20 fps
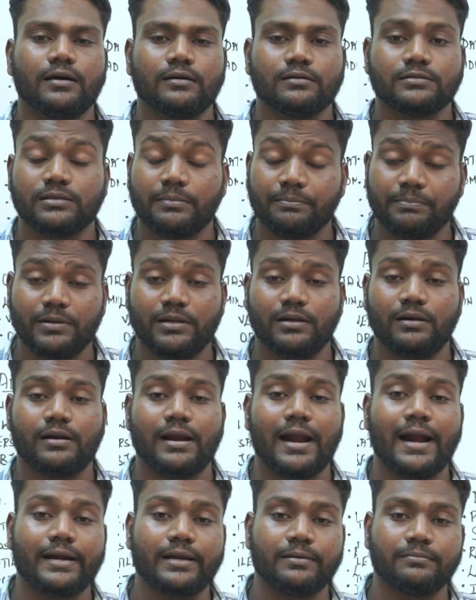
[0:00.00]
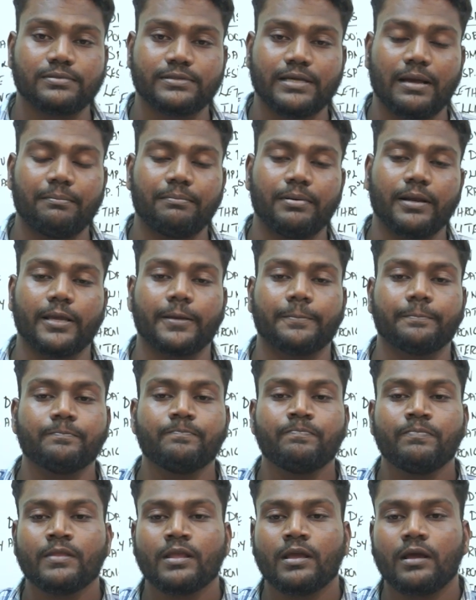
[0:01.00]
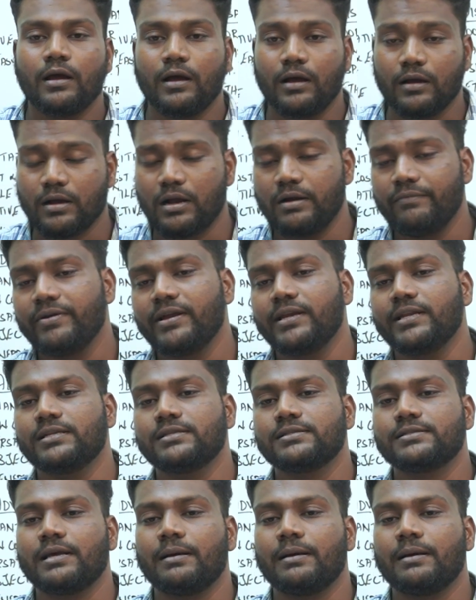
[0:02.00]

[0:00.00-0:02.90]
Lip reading: simple random sampling, convenient